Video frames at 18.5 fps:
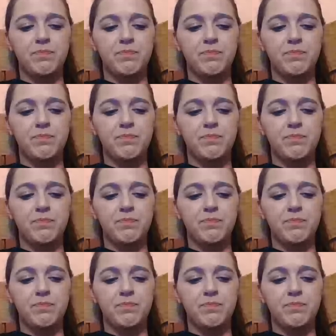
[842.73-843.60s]
Bubba. I
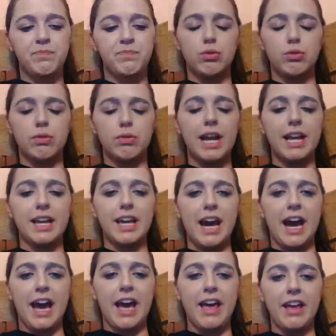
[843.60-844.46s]
think he's a
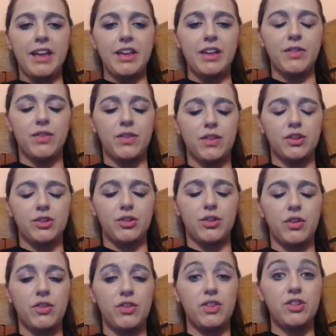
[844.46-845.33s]
great guy. He's
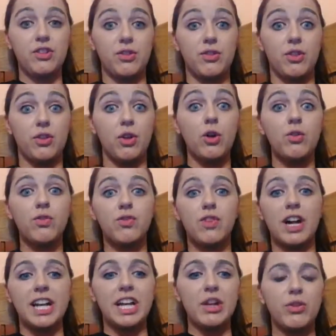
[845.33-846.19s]

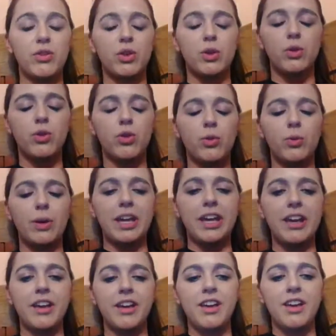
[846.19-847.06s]
so funny, so
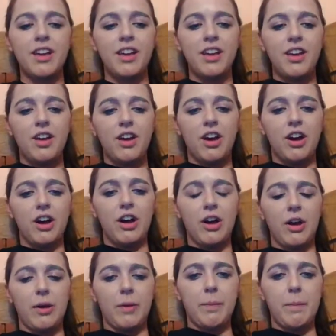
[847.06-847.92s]
sweet.
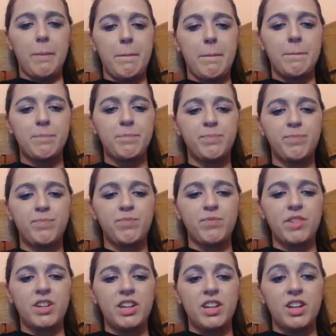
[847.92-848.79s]

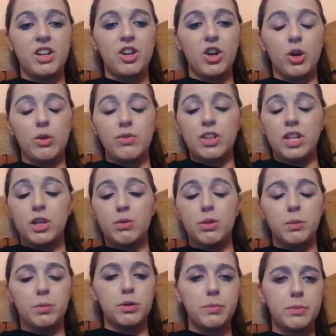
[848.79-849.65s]
Hopefully
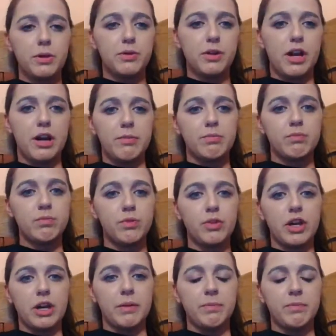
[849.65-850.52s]
he will prove me wrong.
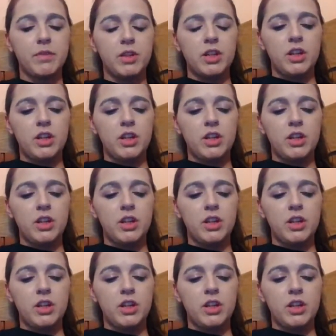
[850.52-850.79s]
So.